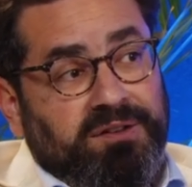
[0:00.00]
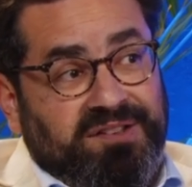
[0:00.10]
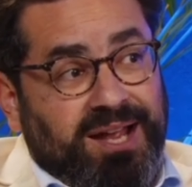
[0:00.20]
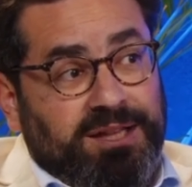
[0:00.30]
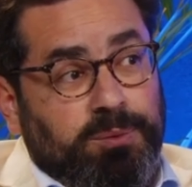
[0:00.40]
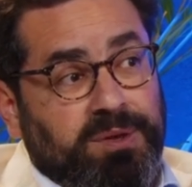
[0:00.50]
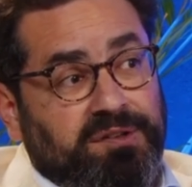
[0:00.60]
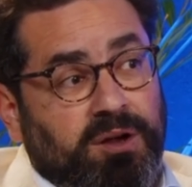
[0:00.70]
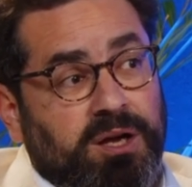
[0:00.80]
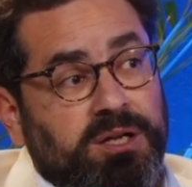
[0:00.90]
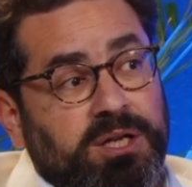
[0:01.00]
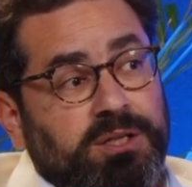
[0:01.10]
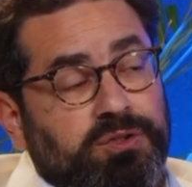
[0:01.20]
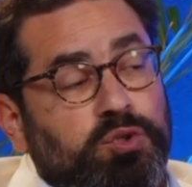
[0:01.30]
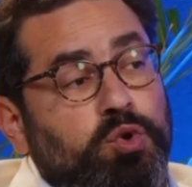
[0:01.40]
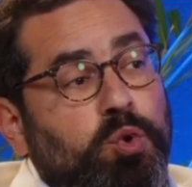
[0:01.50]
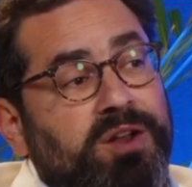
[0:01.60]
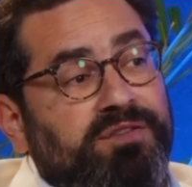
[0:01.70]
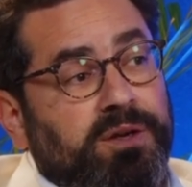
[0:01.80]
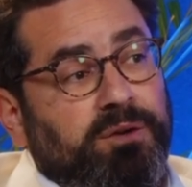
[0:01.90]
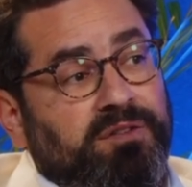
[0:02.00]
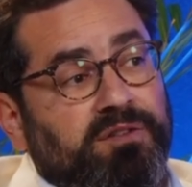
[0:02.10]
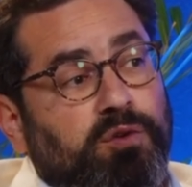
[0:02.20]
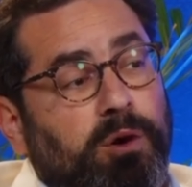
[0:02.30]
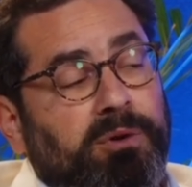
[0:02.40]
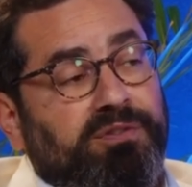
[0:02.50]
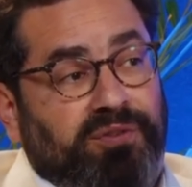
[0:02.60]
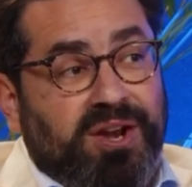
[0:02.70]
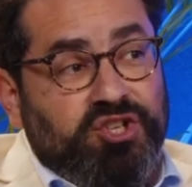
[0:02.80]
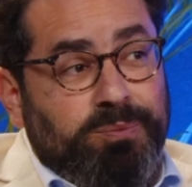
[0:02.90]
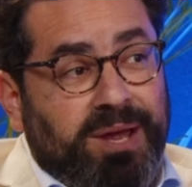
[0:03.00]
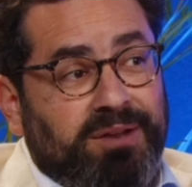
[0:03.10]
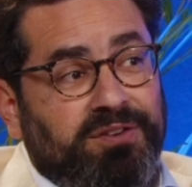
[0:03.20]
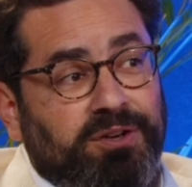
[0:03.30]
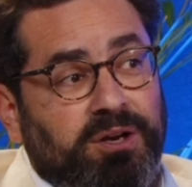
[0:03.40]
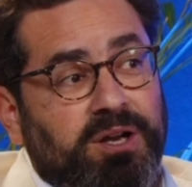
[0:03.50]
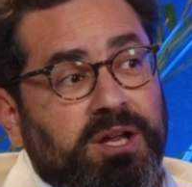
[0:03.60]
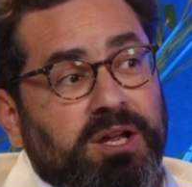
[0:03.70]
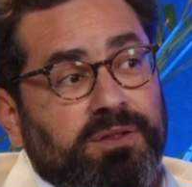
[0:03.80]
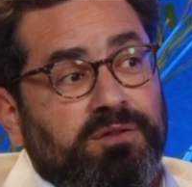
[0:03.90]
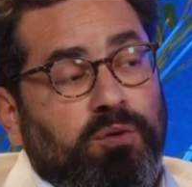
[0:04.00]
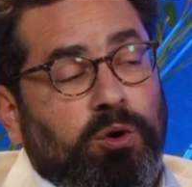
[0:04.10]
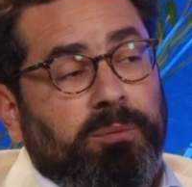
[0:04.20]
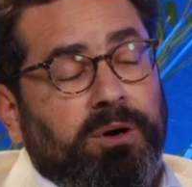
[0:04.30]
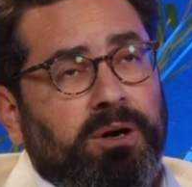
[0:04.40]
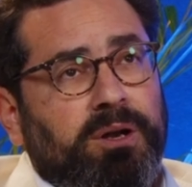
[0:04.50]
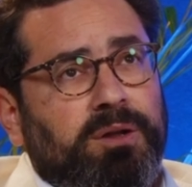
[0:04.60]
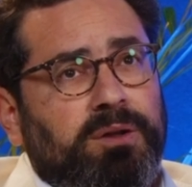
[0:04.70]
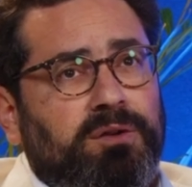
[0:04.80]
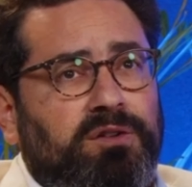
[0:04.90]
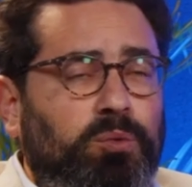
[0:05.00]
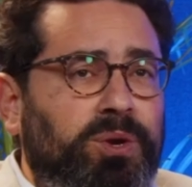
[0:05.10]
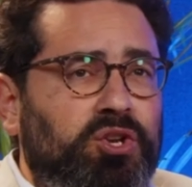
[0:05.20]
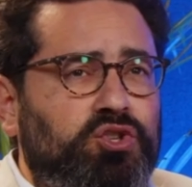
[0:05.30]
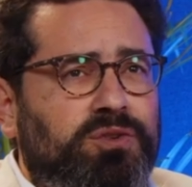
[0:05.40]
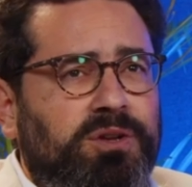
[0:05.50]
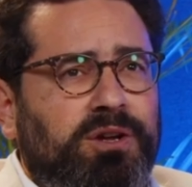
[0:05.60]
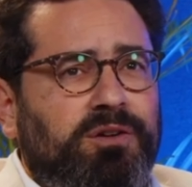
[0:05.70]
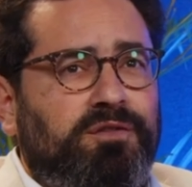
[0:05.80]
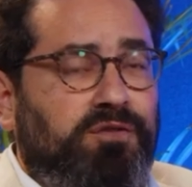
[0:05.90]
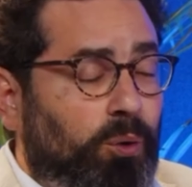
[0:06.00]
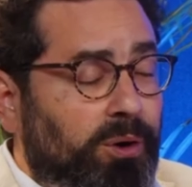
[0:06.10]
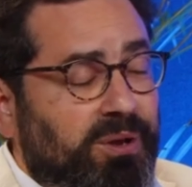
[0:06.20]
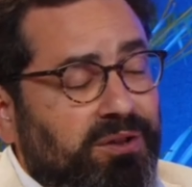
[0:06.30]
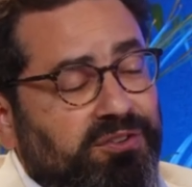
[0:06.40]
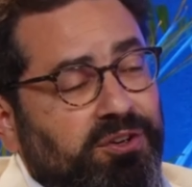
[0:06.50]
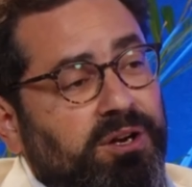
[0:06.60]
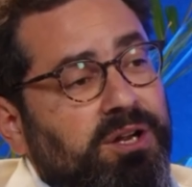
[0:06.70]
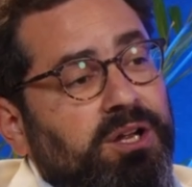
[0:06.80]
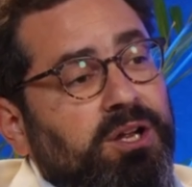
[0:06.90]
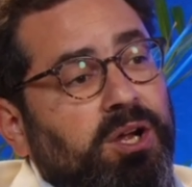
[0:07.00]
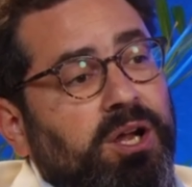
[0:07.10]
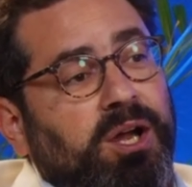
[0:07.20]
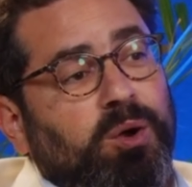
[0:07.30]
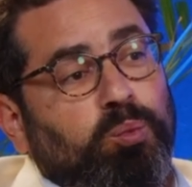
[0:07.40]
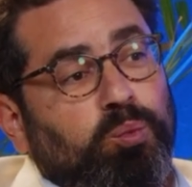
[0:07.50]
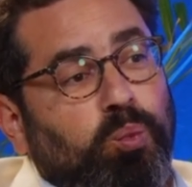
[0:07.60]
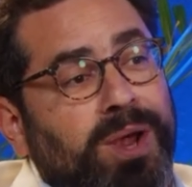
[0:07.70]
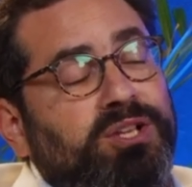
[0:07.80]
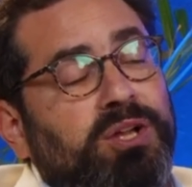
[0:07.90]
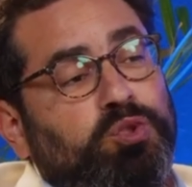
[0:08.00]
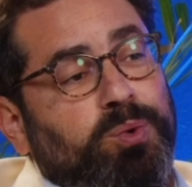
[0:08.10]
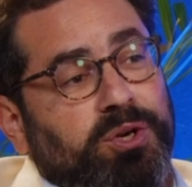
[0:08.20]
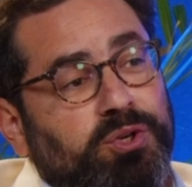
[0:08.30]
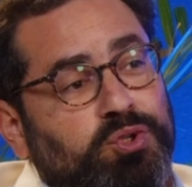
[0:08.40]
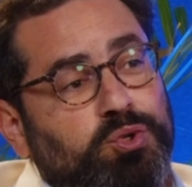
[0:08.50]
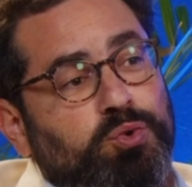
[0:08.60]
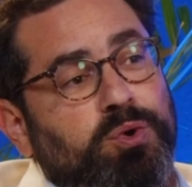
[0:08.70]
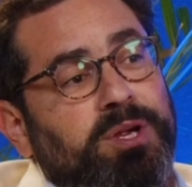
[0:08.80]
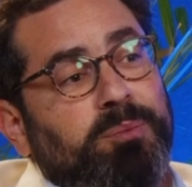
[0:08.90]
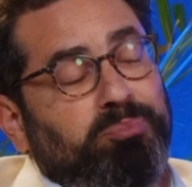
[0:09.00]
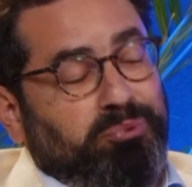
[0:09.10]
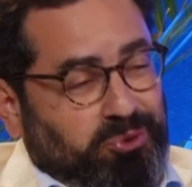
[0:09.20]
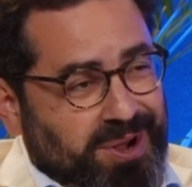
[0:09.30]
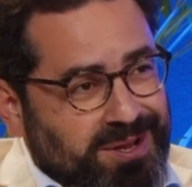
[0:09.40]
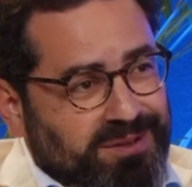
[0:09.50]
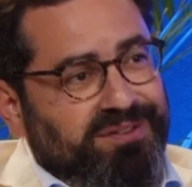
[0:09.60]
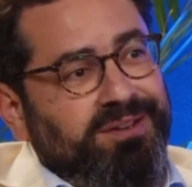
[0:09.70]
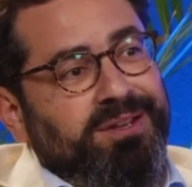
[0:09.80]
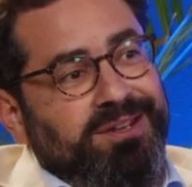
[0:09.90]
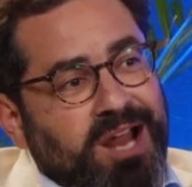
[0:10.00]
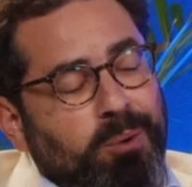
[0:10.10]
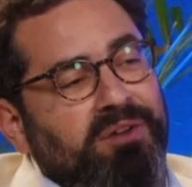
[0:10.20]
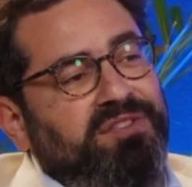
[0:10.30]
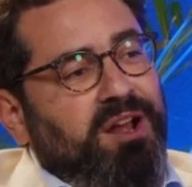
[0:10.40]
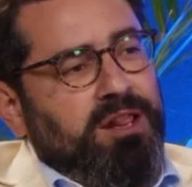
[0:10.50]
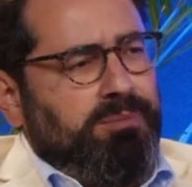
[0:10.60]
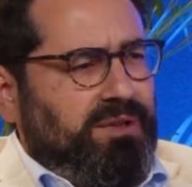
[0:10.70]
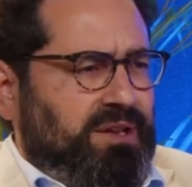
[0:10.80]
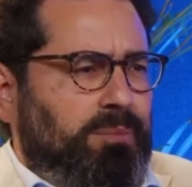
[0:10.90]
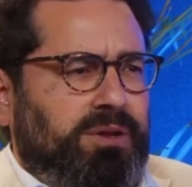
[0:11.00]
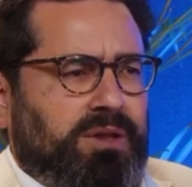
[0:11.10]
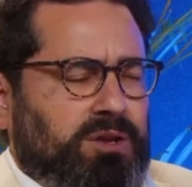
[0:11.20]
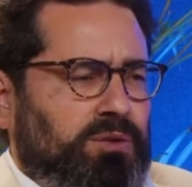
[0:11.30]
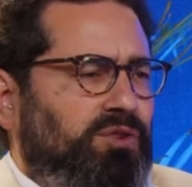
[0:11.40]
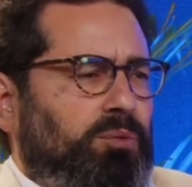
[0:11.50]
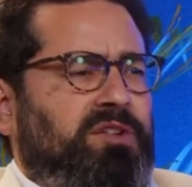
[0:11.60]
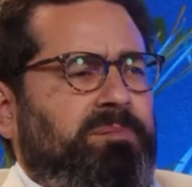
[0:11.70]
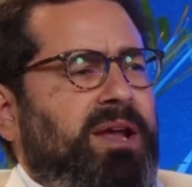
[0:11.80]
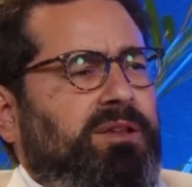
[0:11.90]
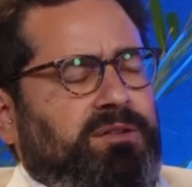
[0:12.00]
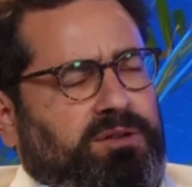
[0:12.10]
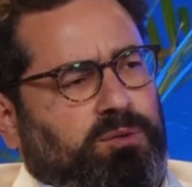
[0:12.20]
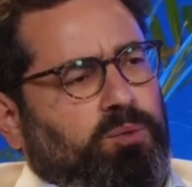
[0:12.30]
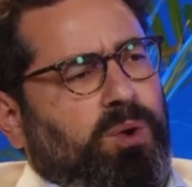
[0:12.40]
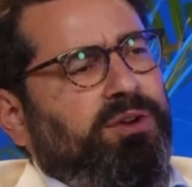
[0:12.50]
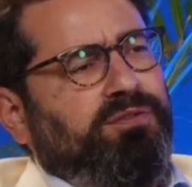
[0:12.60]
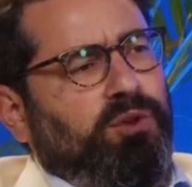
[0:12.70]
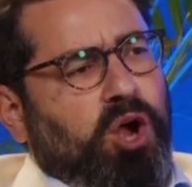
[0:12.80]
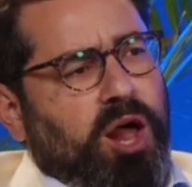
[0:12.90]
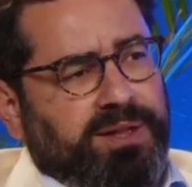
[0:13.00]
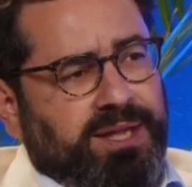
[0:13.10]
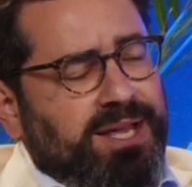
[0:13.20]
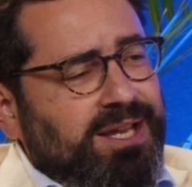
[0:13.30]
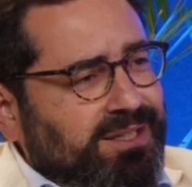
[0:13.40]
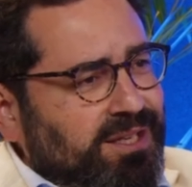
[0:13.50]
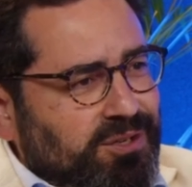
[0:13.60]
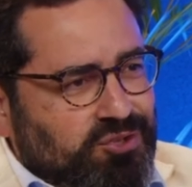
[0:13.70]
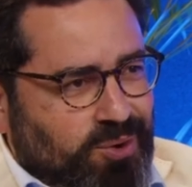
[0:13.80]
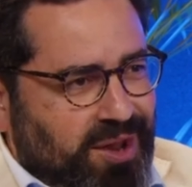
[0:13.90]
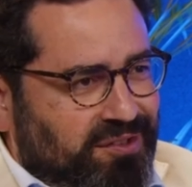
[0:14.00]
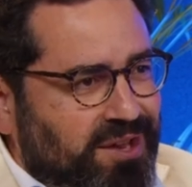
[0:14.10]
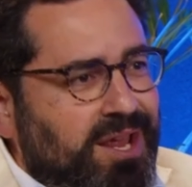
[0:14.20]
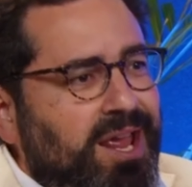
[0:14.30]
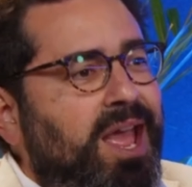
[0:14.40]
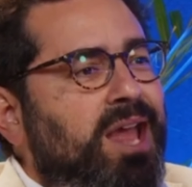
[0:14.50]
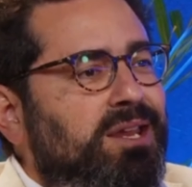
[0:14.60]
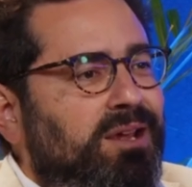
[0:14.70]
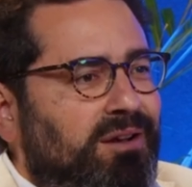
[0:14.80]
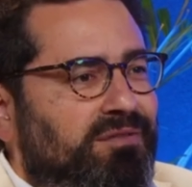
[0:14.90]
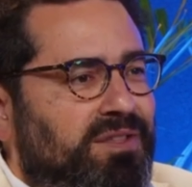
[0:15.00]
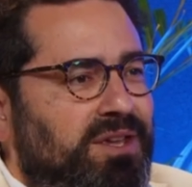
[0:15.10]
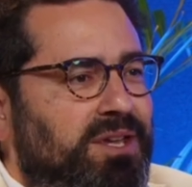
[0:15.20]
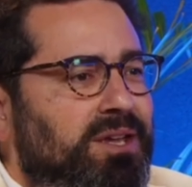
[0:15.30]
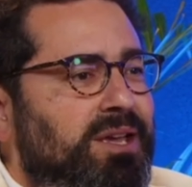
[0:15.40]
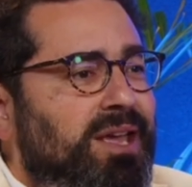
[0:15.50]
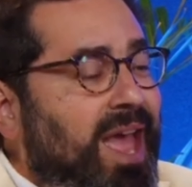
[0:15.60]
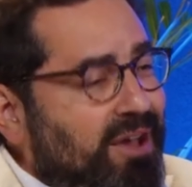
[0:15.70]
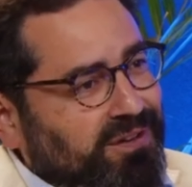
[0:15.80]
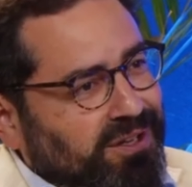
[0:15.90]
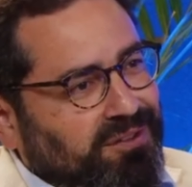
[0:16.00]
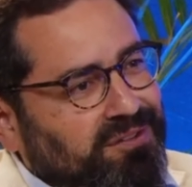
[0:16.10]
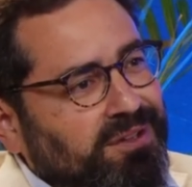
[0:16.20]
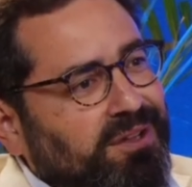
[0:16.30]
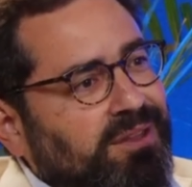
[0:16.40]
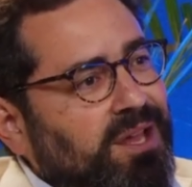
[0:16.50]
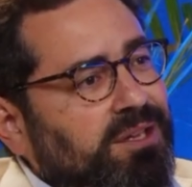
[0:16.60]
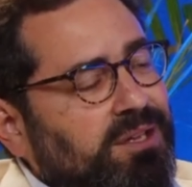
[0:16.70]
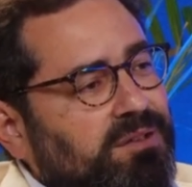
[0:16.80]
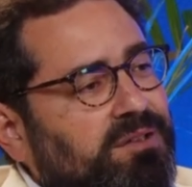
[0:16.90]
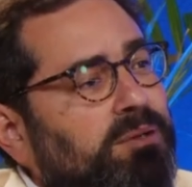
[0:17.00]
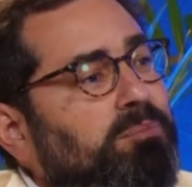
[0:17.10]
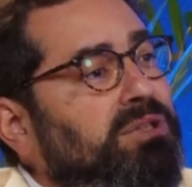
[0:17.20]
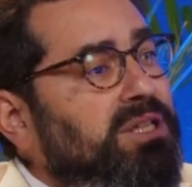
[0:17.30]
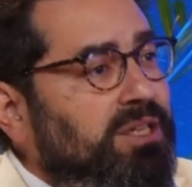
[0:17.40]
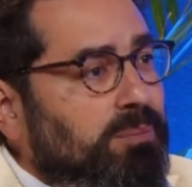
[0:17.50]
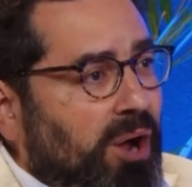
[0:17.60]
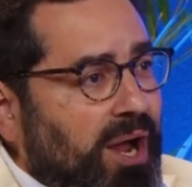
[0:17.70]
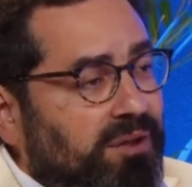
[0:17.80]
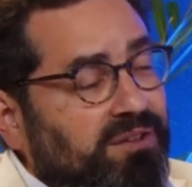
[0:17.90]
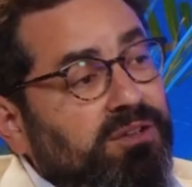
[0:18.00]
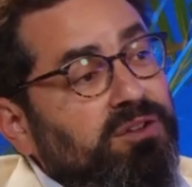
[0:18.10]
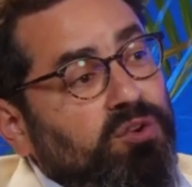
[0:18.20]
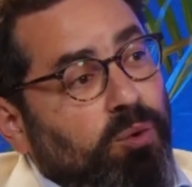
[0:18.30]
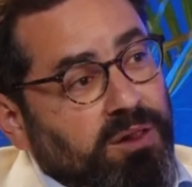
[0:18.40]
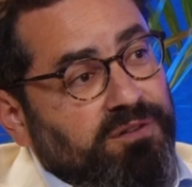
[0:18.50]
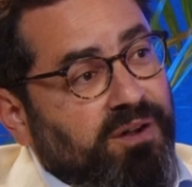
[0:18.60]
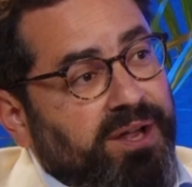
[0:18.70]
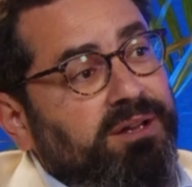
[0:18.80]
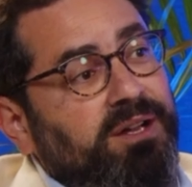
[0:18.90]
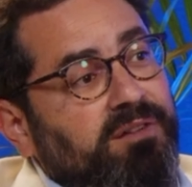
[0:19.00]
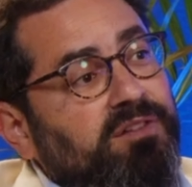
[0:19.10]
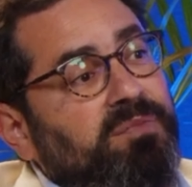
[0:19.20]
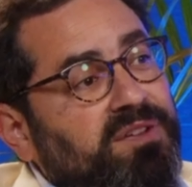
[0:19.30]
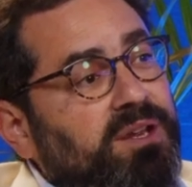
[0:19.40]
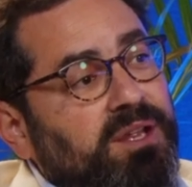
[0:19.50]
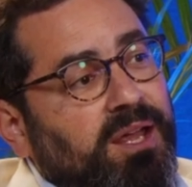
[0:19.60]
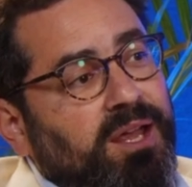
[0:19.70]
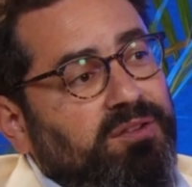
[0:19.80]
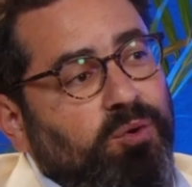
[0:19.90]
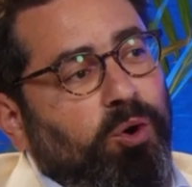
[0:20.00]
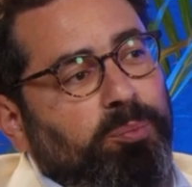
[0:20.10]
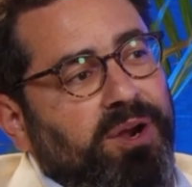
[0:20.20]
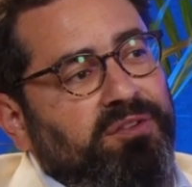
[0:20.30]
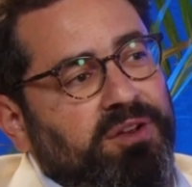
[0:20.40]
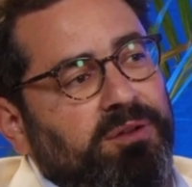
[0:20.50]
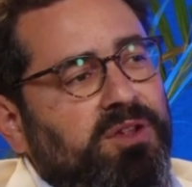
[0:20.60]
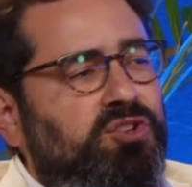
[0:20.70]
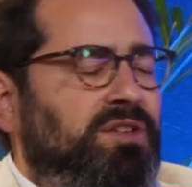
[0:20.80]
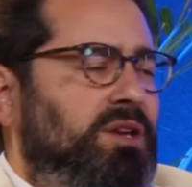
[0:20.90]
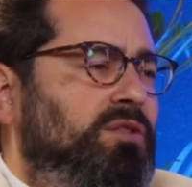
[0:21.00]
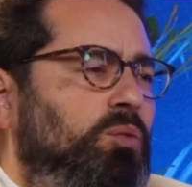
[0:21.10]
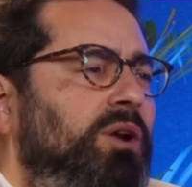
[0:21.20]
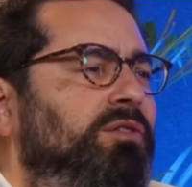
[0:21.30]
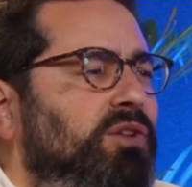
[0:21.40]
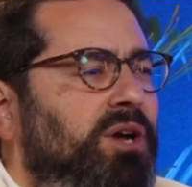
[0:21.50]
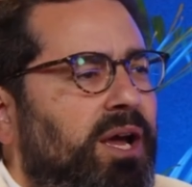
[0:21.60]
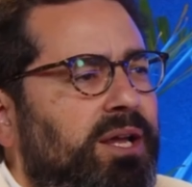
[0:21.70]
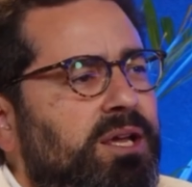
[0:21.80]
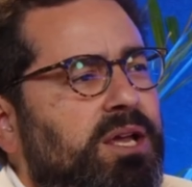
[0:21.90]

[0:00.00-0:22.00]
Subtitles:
Sadly, we saw two UN figures, the former French ambassador, the former Swedish foreign minister, went on Twitter to praise Nawaf Salaam as someone they used to respect as a wonderful colleague, didn't address any of the evidence that he is completely biased and disqualified from sitting as court president. They just said he's a wonderful guy.